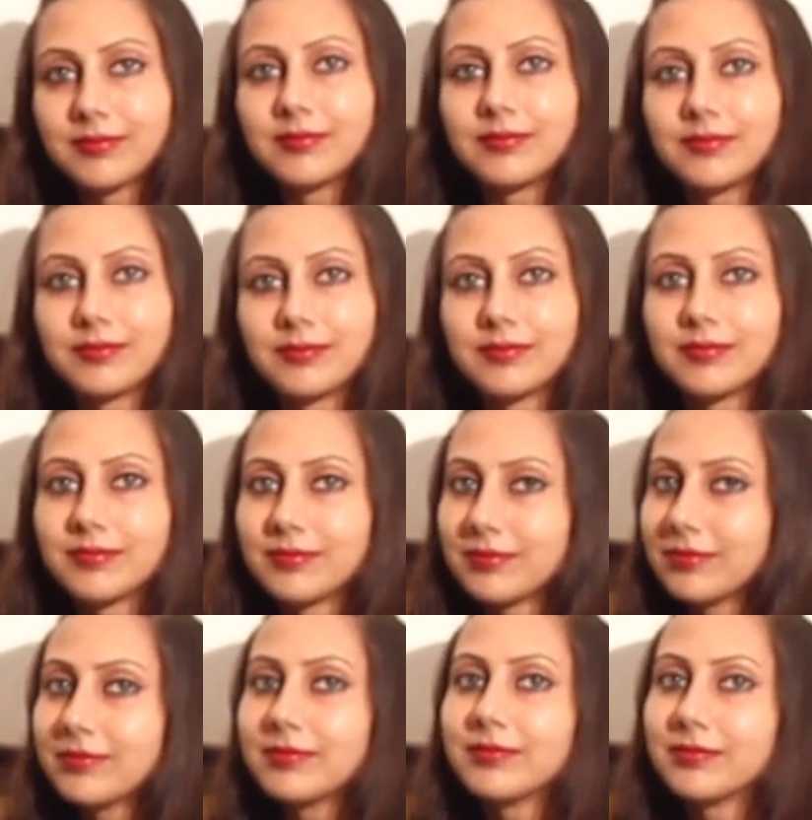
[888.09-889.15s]

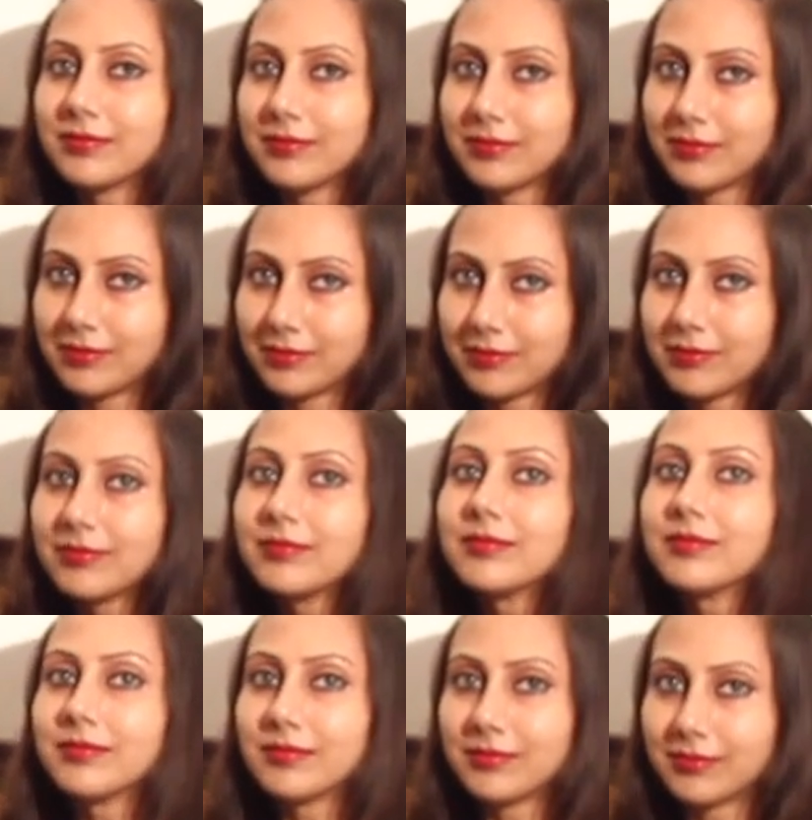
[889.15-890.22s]

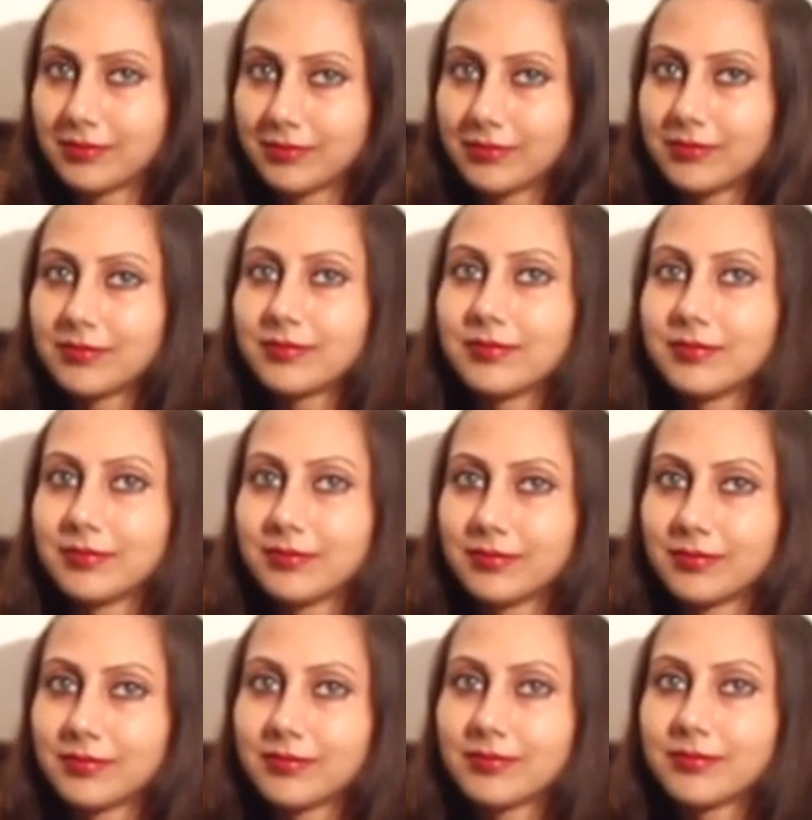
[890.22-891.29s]

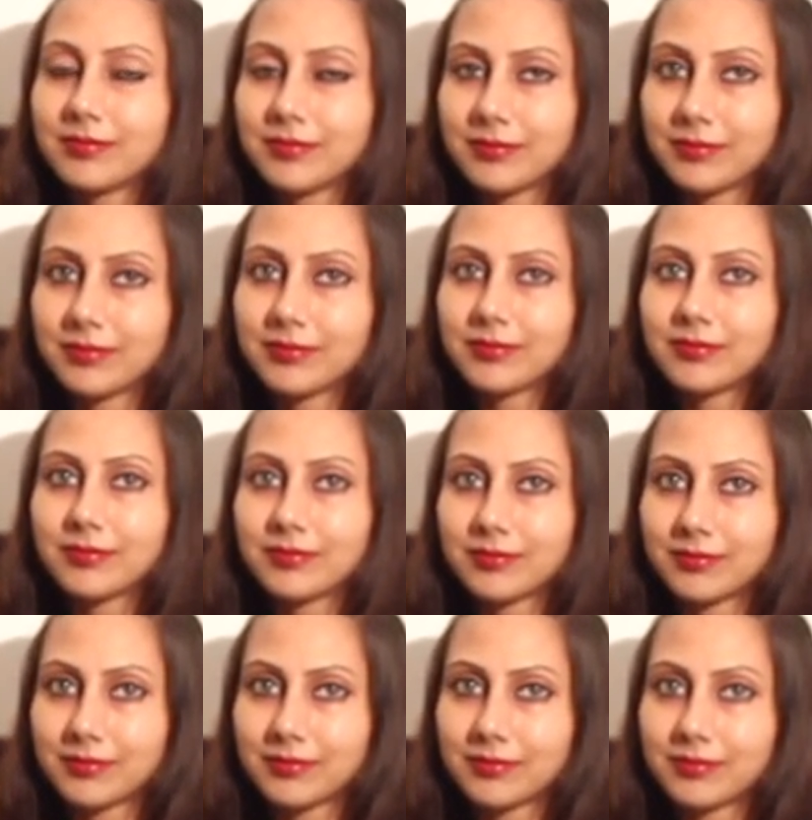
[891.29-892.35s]

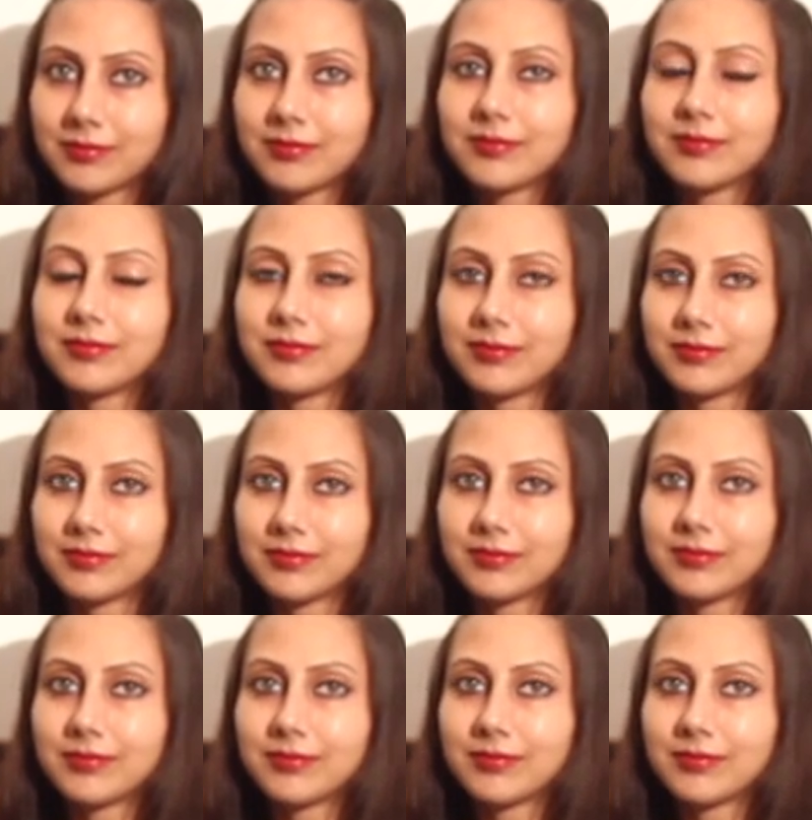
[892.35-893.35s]
This person isn't speaking.